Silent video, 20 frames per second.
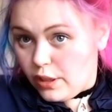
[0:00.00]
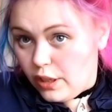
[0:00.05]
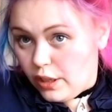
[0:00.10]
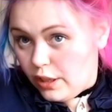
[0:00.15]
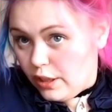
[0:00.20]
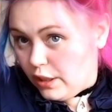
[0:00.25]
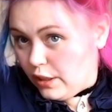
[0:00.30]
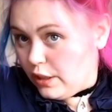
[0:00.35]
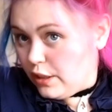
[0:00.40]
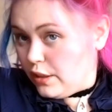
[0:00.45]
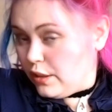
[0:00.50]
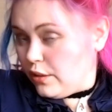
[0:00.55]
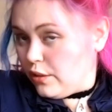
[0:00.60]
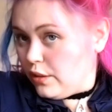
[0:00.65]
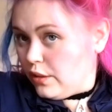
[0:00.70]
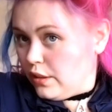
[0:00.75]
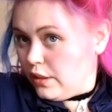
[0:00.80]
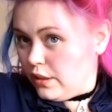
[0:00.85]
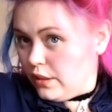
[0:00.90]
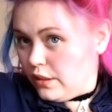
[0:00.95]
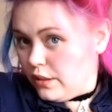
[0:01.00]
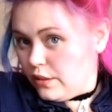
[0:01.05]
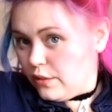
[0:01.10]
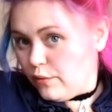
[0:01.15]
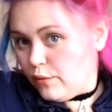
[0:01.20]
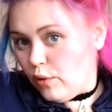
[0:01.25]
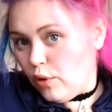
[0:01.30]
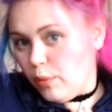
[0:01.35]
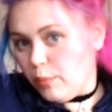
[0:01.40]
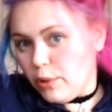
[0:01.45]
uh,
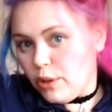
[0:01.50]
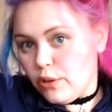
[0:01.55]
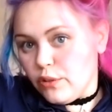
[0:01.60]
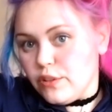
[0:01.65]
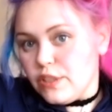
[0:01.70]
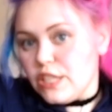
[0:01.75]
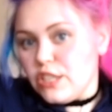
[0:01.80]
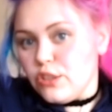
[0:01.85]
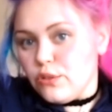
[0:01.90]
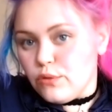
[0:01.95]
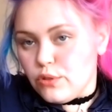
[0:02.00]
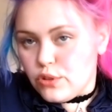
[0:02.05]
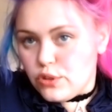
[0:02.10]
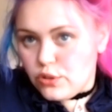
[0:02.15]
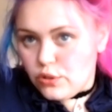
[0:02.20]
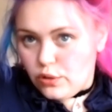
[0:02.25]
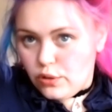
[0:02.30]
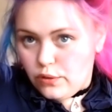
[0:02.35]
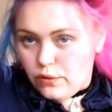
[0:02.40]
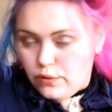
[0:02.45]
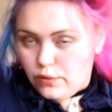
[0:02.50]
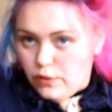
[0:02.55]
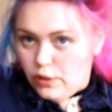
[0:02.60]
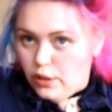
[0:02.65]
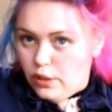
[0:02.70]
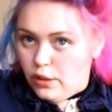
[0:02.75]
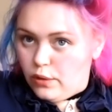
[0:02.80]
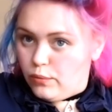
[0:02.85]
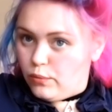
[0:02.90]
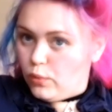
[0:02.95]
form a continuous sort of
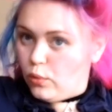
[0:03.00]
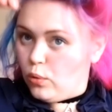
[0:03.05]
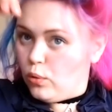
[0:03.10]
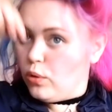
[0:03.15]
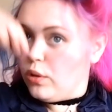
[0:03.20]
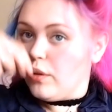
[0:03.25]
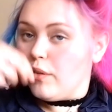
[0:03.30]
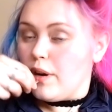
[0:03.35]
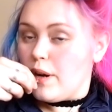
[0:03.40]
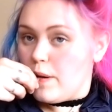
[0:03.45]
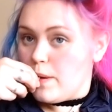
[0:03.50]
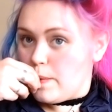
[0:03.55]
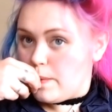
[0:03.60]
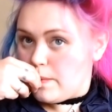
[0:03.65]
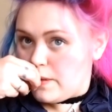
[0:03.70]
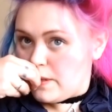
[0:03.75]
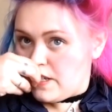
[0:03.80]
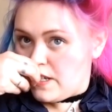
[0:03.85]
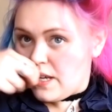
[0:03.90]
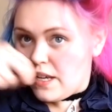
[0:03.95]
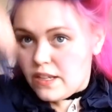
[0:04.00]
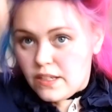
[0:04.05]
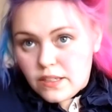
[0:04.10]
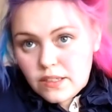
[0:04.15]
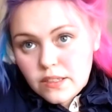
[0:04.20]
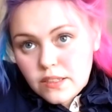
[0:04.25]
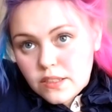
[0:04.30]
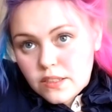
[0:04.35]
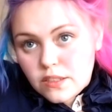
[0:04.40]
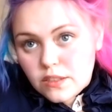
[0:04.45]
uh, roll around,
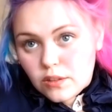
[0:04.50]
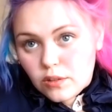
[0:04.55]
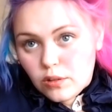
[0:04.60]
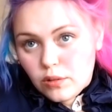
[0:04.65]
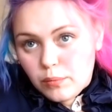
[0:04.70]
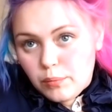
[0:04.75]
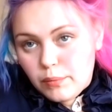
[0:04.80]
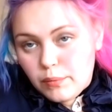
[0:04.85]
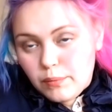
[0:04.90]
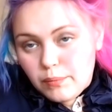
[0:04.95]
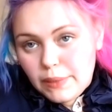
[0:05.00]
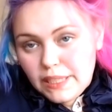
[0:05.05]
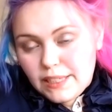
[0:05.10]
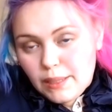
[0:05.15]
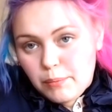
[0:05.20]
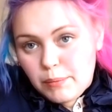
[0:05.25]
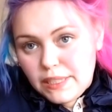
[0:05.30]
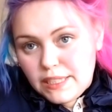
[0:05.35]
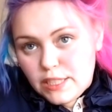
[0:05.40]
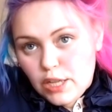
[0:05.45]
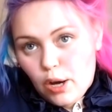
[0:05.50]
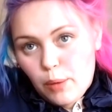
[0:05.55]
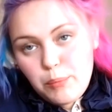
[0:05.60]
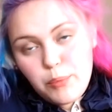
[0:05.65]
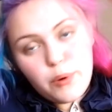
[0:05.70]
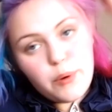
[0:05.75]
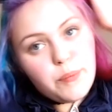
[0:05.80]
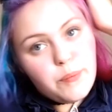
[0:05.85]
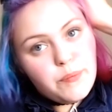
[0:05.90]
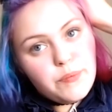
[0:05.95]
so make them meet
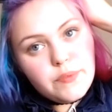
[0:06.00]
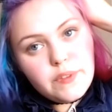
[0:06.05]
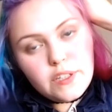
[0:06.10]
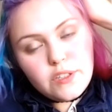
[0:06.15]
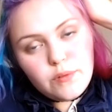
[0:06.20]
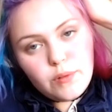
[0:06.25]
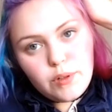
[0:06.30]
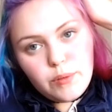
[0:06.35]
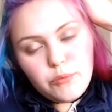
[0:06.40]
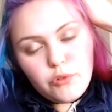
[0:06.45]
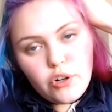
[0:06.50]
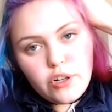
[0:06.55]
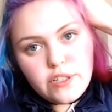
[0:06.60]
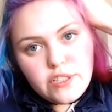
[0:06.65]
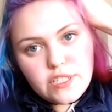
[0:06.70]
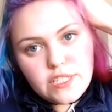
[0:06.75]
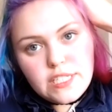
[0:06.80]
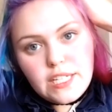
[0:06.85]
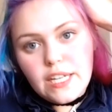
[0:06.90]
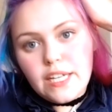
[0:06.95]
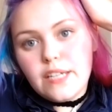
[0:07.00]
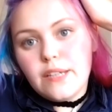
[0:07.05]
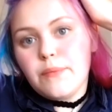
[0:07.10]
up. That's what I'm trying to say.